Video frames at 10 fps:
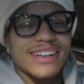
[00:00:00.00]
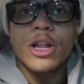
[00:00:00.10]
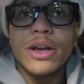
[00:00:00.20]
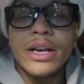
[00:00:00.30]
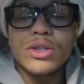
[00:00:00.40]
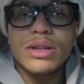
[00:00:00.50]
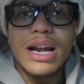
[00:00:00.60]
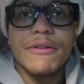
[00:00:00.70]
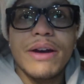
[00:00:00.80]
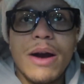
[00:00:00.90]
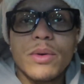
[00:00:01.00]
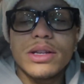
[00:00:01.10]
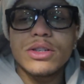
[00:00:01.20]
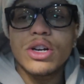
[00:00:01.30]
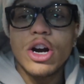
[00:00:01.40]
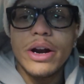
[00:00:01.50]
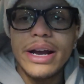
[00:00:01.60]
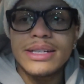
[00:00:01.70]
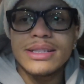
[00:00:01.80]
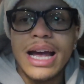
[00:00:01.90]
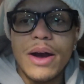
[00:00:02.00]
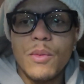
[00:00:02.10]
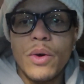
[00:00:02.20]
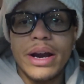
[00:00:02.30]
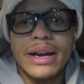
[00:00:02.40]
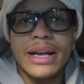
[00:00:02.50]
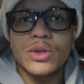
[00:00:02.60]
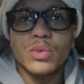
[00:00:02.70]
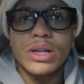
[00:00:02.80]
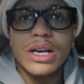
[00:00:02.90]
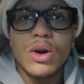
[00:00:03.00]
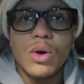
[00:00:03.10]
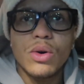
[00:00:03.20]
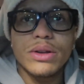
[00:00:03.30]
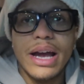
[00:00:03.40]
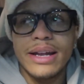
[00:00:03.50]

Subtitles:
Another issue that I've had with this car is that when it's really cold